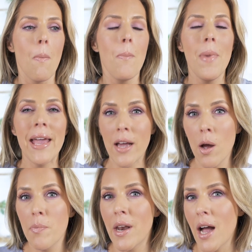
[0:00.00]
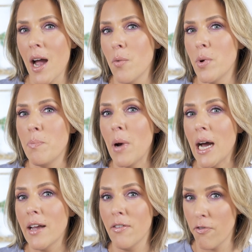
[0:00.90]
makeup that I would
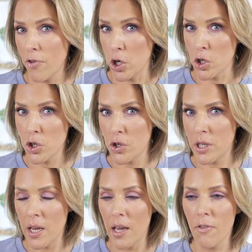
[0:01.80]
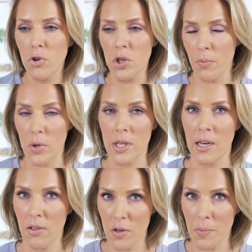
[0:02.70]
buy first if for some reason
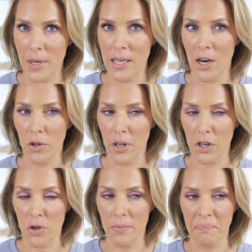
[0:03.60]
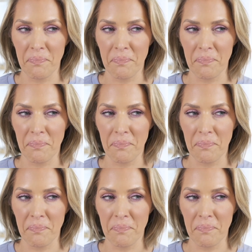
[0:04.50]
I lost my entire collection.